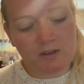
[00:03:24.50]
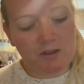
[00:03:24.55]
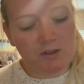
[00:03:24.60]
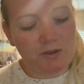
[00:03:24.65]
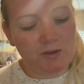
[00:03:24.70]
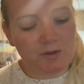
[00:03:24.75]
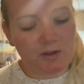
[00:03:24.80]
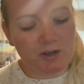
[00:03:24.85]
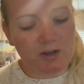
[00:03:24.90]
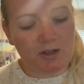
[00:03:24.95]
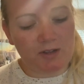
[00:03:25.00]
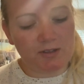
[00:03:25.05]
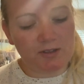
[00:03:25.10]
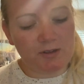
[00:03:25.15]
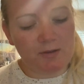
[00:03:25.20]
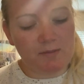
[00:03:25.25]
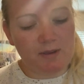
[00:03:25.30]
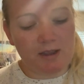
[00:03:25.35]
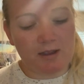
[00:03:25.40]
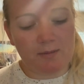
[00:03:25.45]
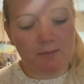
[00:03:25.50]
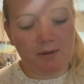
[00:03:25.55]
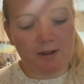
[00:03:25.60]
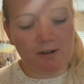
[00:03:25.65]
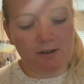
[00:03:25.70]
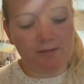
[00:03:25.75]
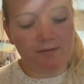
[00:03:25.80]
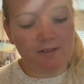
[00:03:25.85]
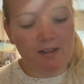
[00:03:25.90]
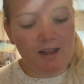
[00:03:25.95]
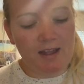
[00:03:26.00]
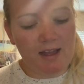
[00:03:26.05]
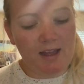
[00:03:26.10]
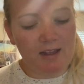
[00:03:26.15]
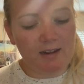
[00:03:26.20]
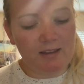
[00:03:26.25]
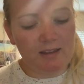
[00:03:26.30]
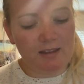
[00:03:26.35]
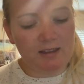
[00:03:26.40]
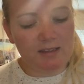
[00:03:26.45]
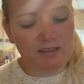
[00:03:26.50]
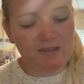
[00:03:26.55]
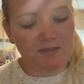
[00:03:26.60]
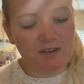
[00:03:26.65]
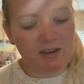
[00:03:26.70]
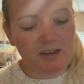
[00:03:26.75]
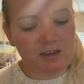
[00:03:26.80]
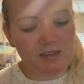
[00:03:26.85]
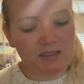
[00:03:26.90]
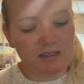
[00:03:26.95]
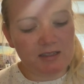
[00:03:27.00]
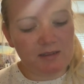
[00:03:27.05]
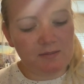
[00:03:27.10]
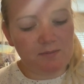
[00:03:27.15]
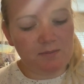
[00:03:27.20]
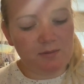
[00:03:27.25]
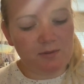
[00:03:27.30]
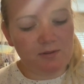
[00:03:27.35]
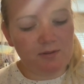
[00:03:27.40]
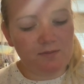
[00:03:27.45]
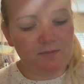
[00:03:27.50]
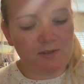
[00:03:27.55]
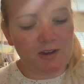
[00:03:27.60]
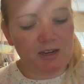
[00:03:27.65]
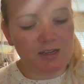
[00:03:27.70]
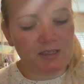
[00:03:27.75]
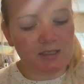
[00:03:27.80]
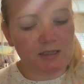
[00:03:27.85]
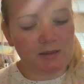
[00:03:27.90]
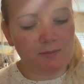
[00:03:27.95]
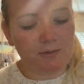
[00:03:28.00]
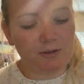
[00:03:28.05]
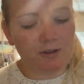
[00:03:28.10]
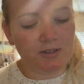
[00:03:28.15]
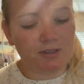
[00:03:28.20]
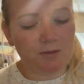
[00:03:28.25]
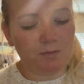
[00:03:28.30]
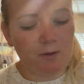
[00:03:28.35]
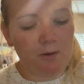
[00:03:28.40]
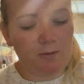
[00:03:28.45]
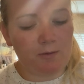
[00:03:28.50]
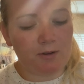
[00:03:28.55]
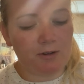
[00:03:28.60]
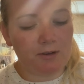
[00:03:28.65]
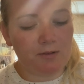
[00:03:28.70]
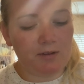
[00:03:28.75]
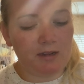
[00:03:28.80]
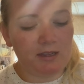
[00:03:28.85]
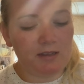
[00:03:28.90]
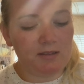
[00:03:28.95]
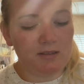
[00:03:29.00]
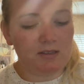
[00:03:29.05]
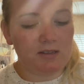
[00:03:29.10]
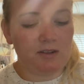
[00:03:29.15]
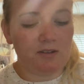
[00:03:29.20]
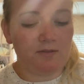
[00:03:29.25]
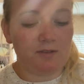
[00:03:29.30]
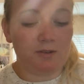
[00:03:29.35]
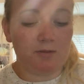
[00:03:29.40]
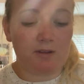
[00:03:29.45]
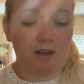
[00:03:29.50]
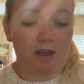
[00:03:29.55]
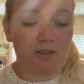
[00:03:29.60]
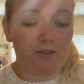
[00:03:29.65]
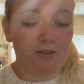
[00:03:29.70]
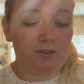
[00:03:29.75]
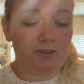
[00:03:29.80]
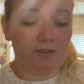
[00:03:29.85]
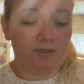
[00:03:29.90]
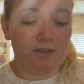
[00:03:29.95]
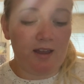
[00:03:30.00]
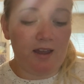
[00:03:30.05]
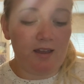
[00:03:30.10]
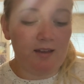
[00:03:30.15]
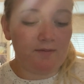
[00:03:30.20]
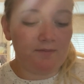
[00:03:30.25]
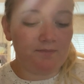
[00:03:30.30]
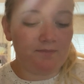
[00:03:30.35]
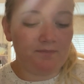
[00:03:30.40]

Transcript: You could also make a butterfly out of this, very simple, very similar to what we're doing, so if you'd rather do that.